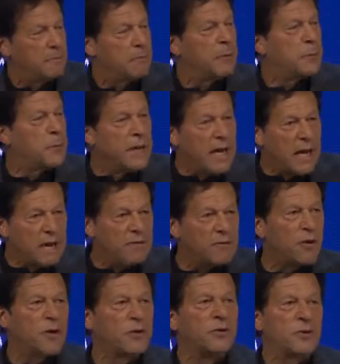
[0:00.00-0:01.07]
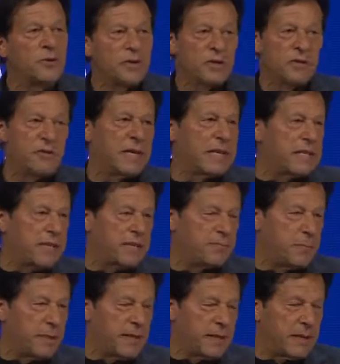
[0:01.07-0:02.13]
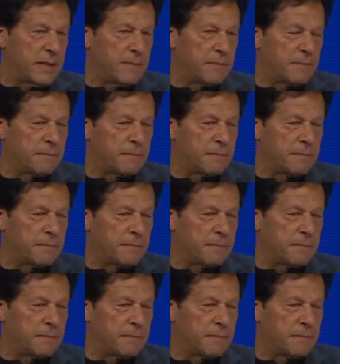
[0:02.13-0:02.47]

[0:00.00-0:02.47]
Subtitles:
But we have gone through this very tough period.